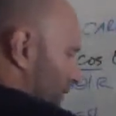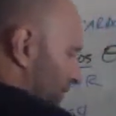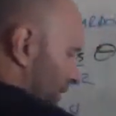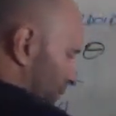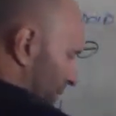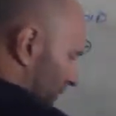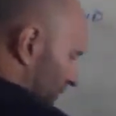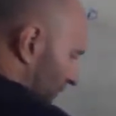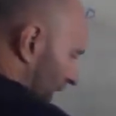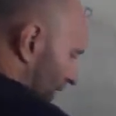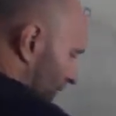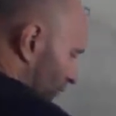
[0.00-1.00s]
The tip is
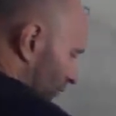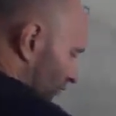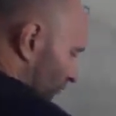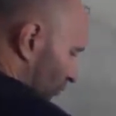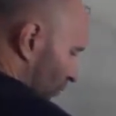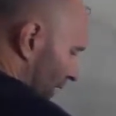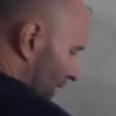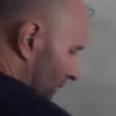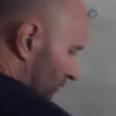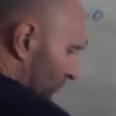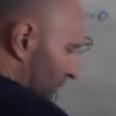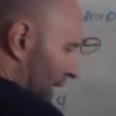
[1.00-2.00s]
5 units
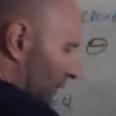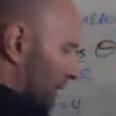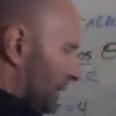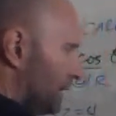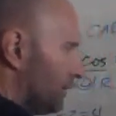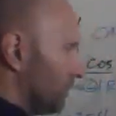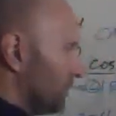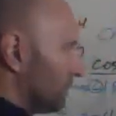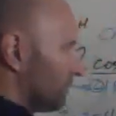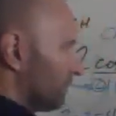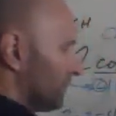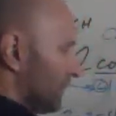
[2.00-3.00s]
away. So down
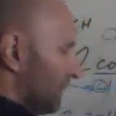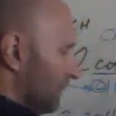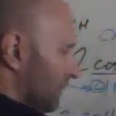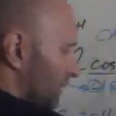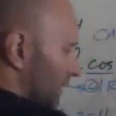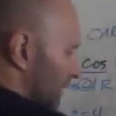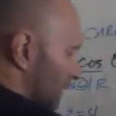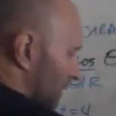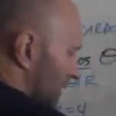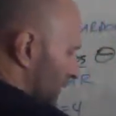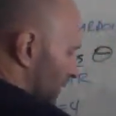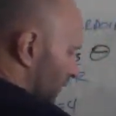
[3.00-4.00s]
here,
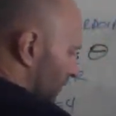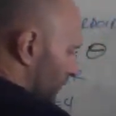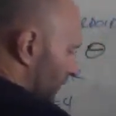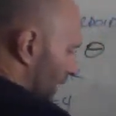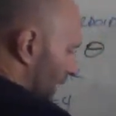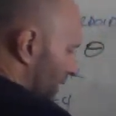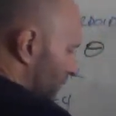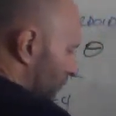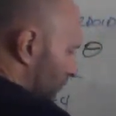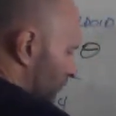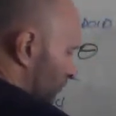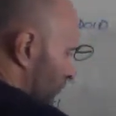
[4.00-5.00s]
the sides
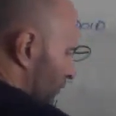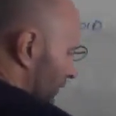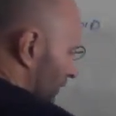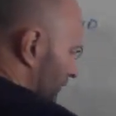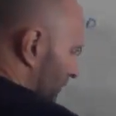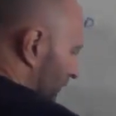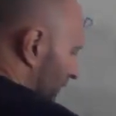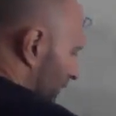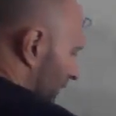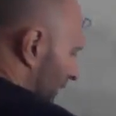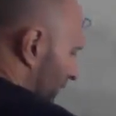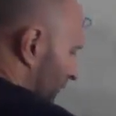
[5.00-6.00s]
are 2 units to the
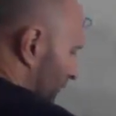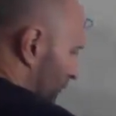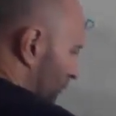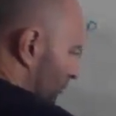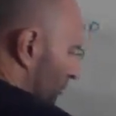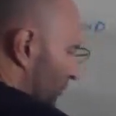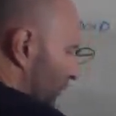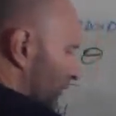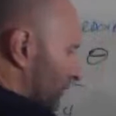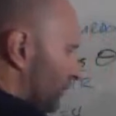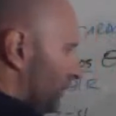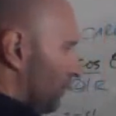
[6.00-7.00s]
left, 2
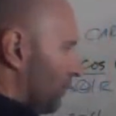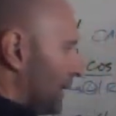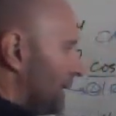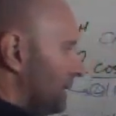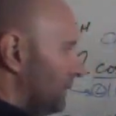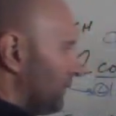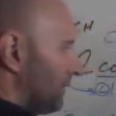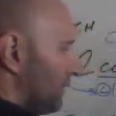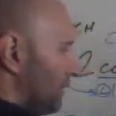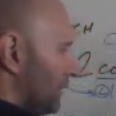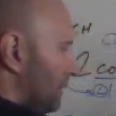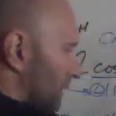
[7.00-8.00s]
units to the right.
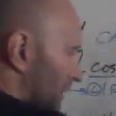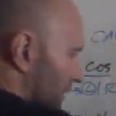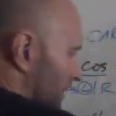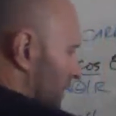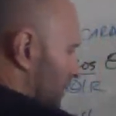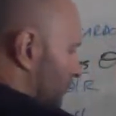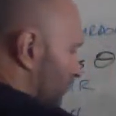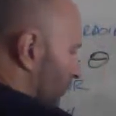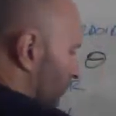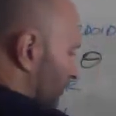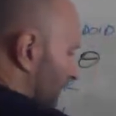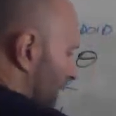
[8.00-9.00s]

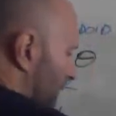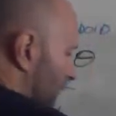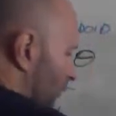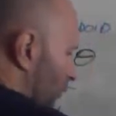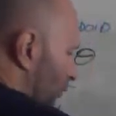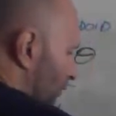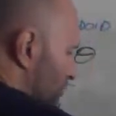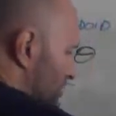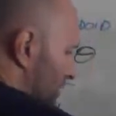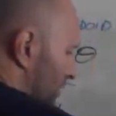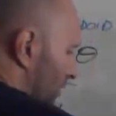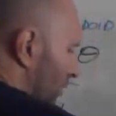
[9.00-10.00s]
Don't forget the
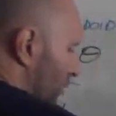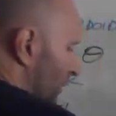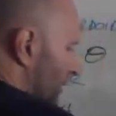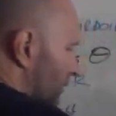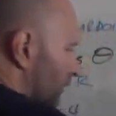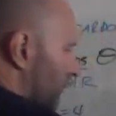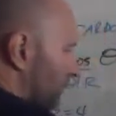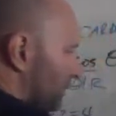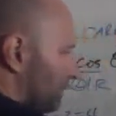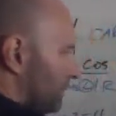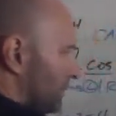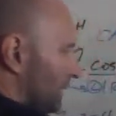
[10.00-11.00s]
origin always.